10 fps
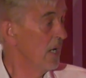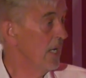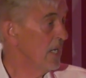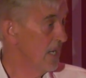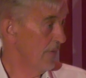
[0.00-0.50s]

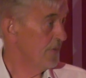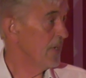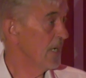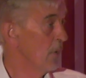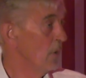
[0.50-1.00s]
he left
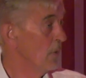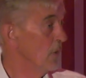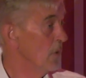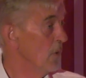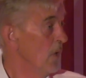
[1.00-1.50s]
Honeywell
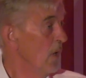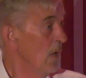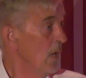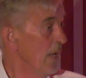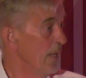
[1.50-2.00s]
Bull
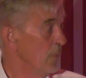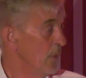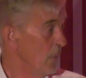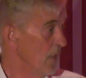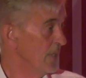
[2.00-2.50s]
and
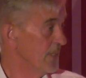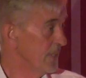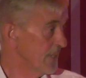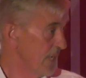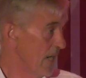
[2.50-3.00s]
we worked in
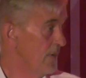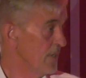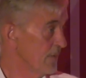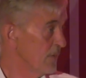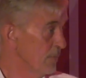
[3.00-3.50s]
a
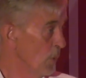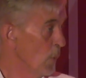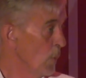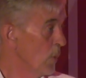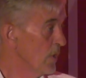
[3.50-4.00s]
series of small